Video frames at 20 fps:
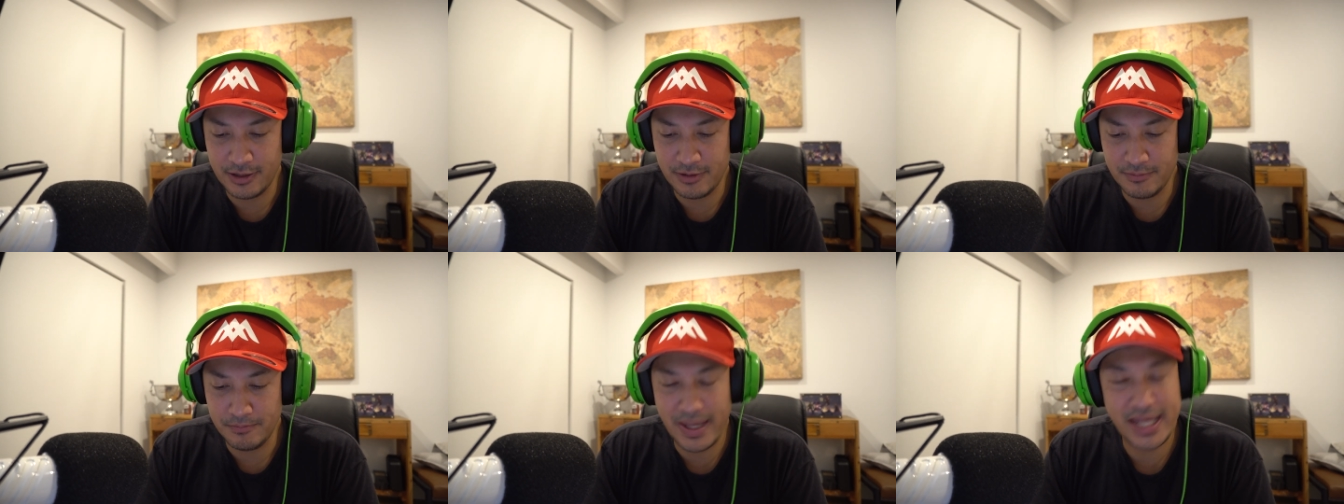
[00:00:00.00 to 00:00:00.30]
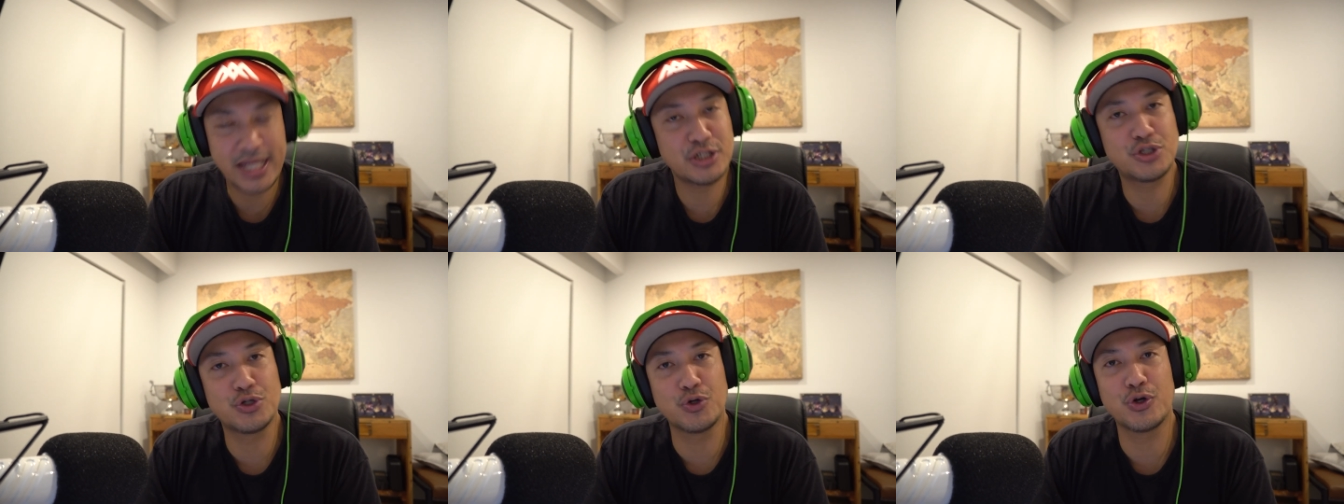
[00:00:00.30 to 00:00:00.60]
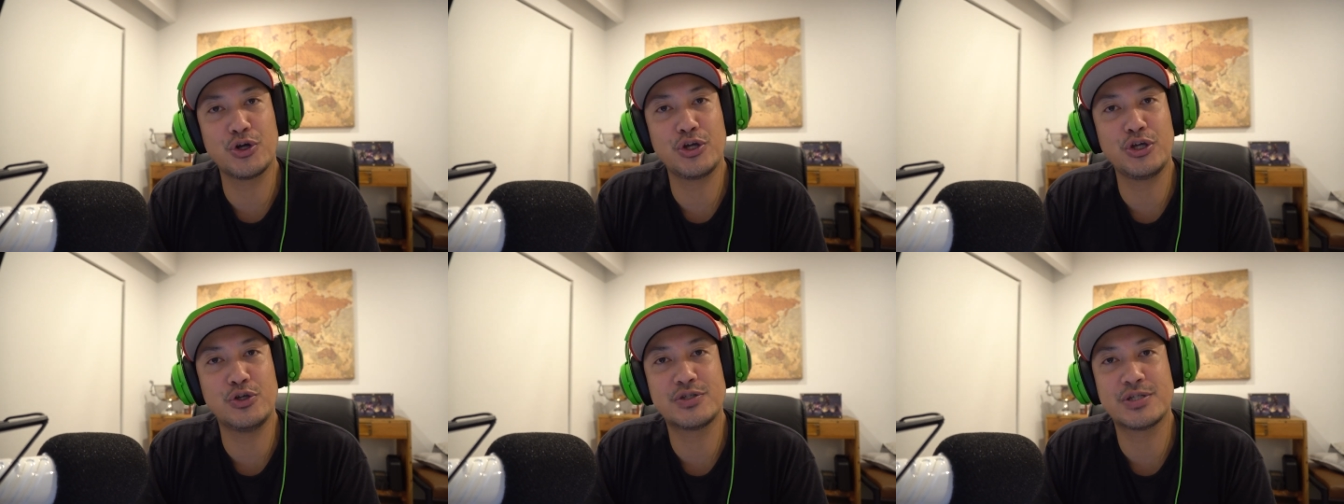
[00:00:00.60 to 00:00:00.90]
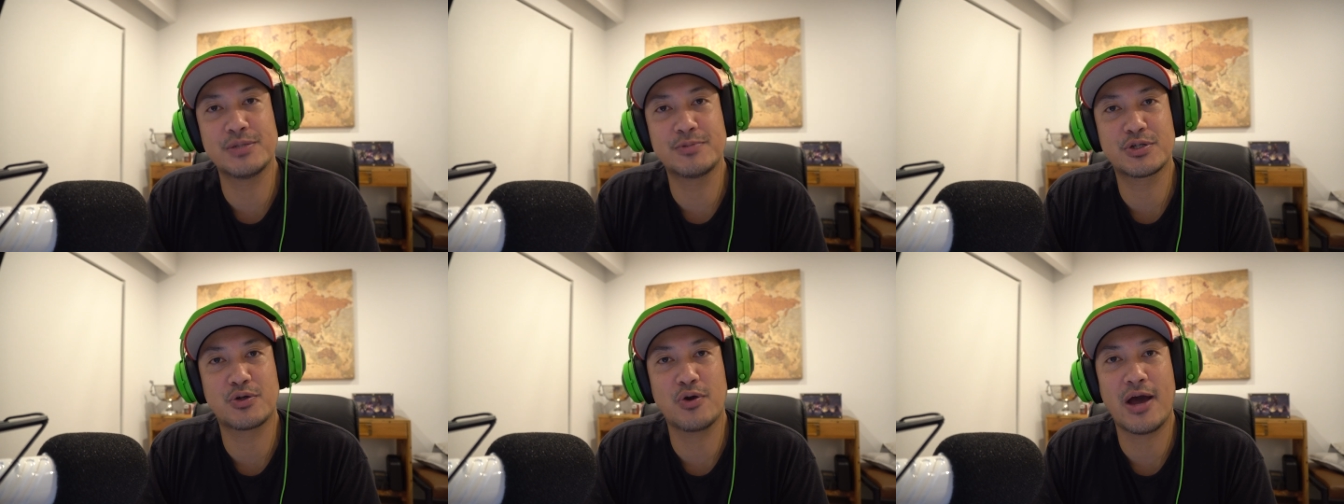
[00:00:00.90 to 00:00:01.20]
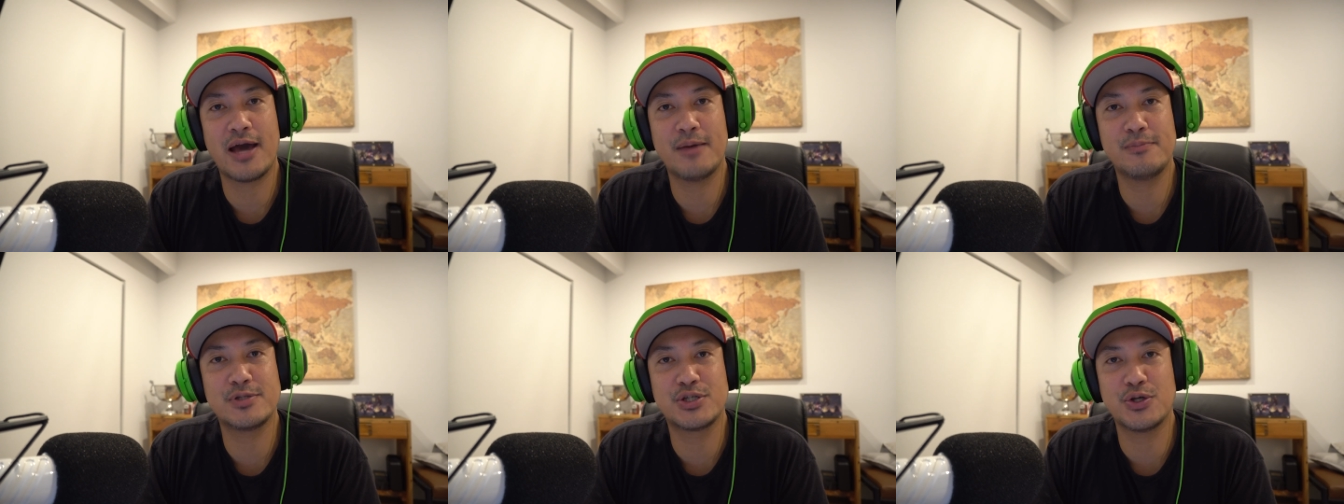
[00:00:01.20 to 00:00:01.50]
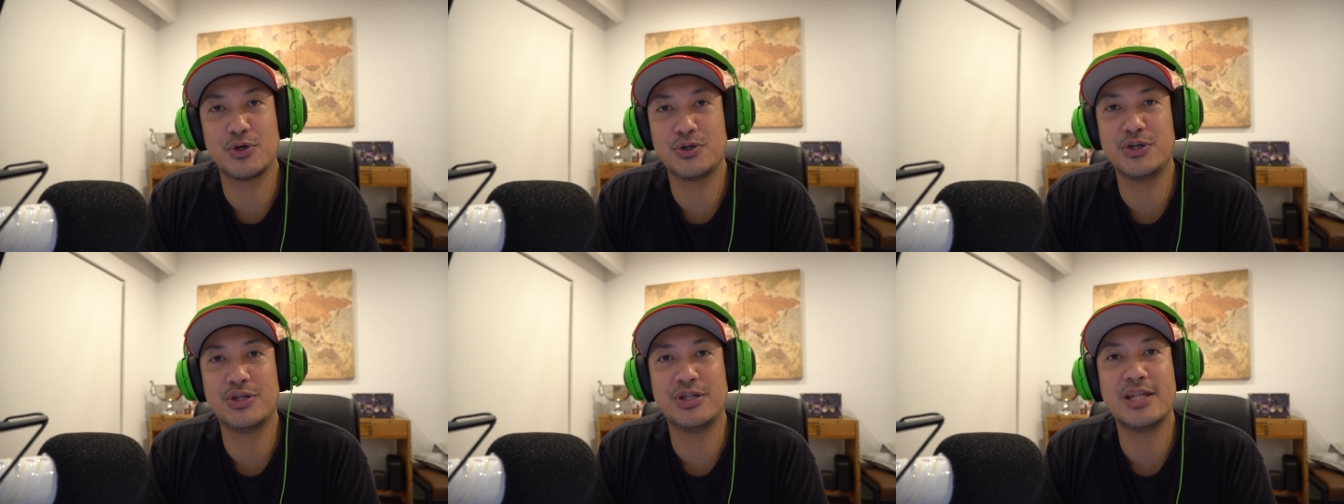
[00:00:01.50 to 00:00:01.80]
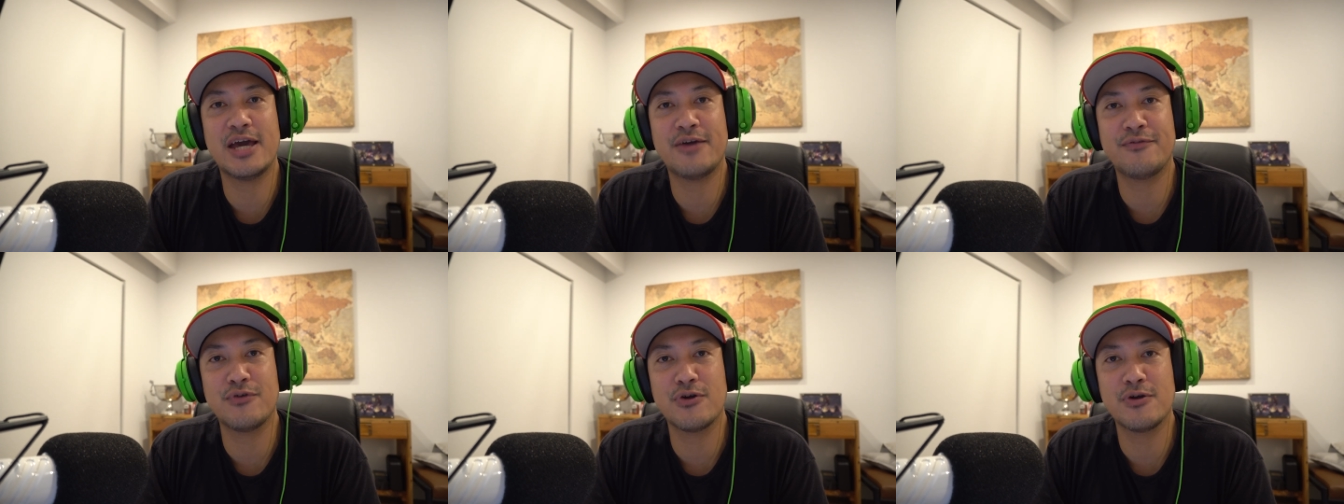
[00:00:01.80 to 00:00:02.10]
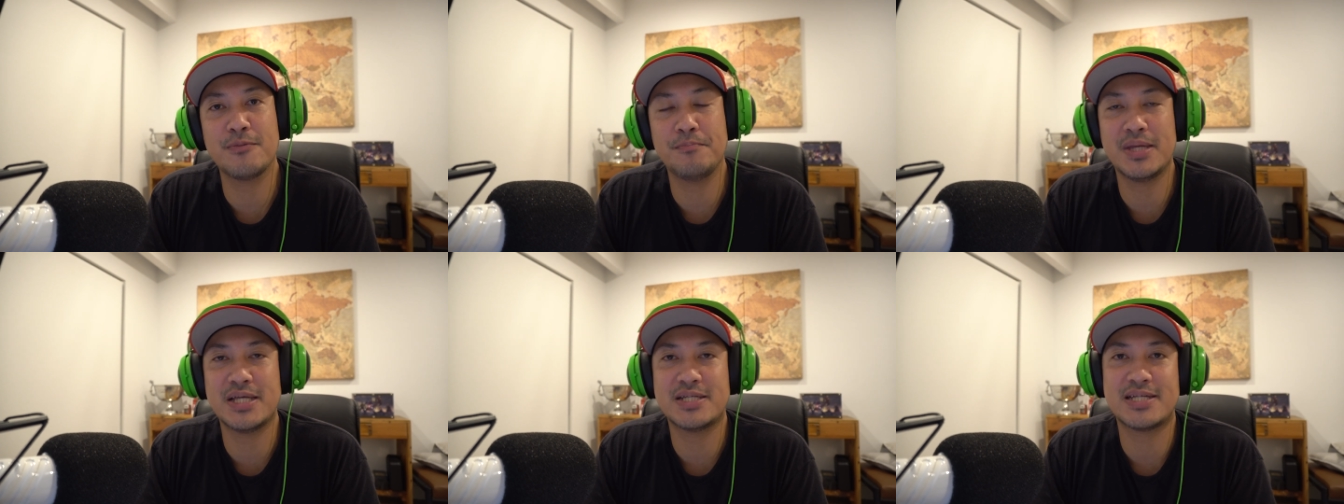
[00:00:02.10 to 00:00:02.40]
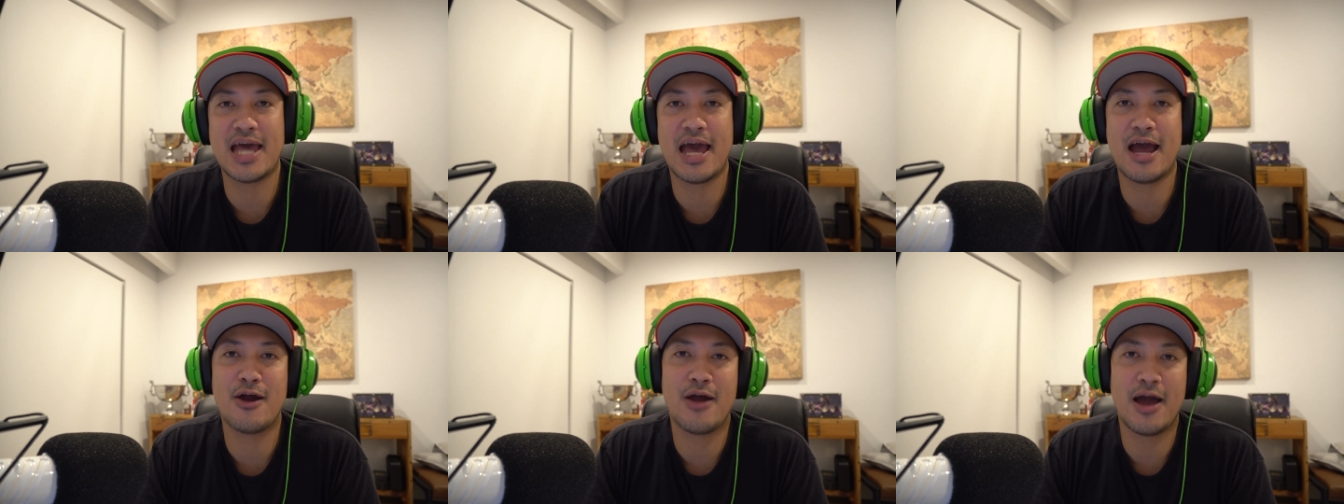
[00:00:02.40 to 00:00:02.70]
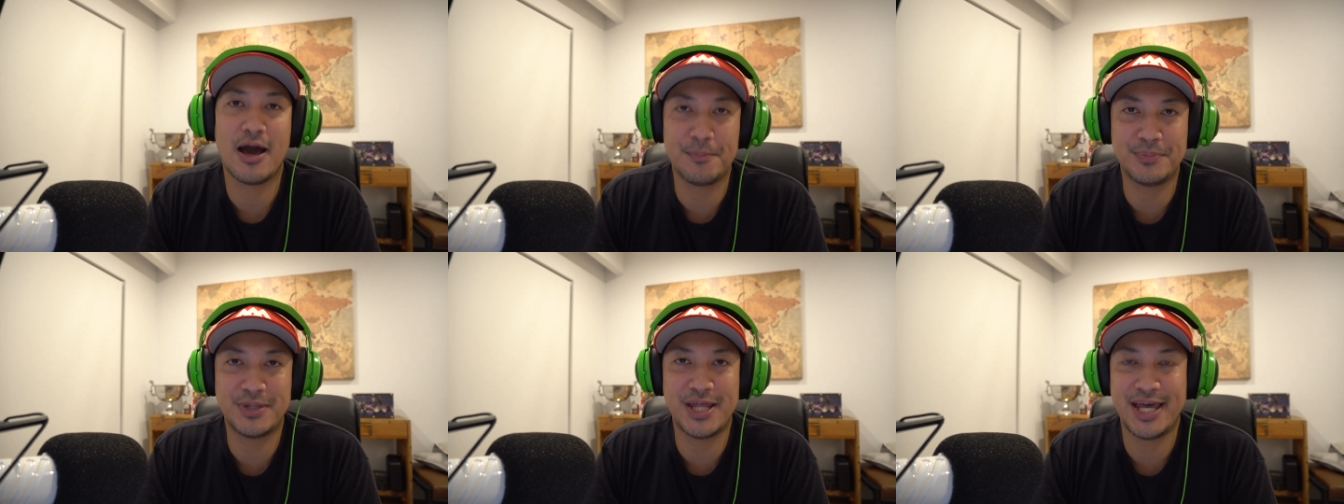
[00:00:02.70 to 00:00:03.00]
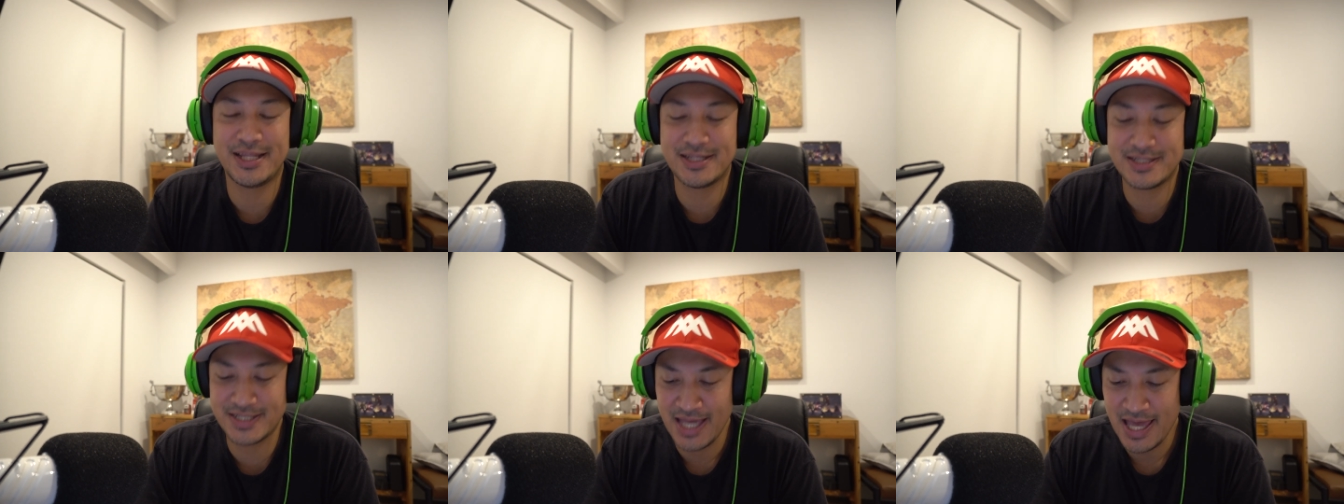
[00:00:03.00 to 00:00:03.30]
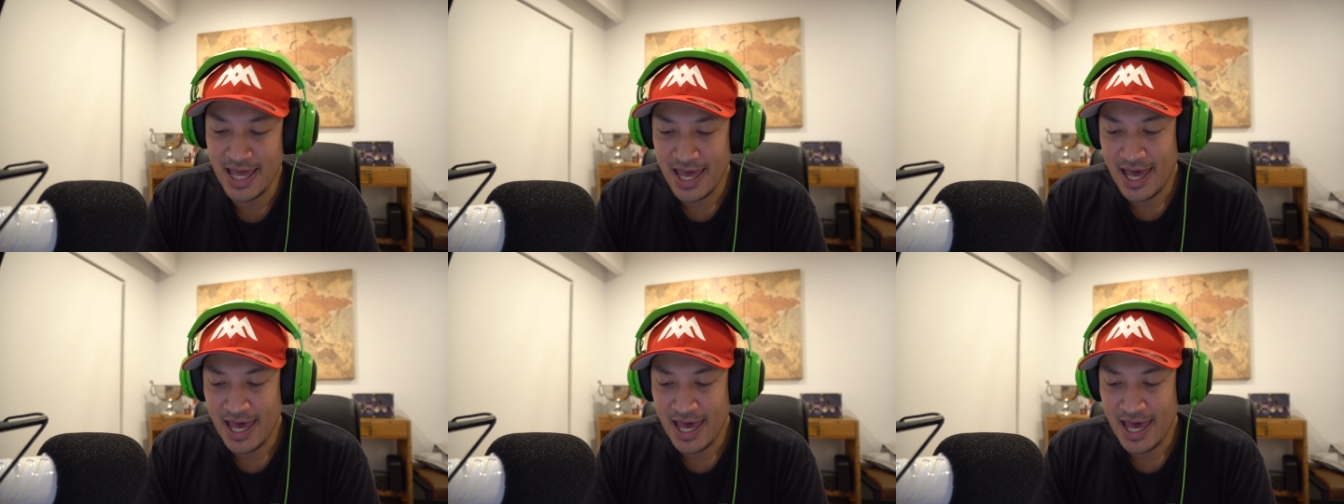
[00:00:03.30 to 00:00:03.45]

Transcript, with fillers: make sure you subscribe so you never miss our updates.